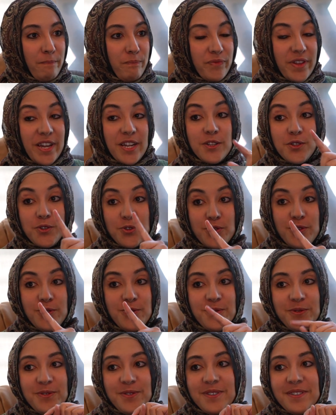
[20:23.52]
And it's
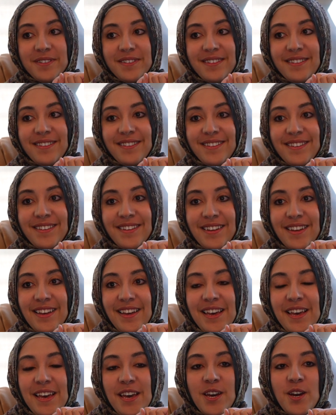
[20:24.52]
true.
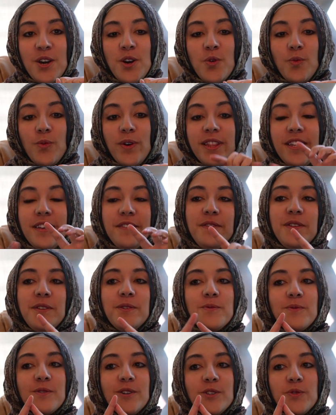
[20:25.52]
We live in
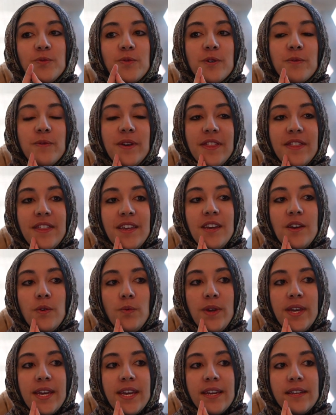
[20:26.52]
a world where we think
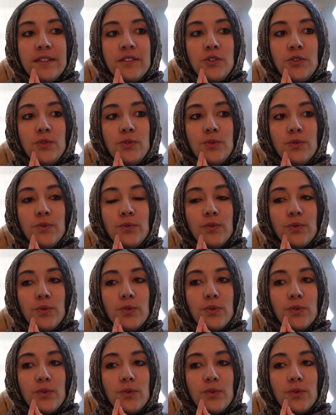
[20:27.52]
we can do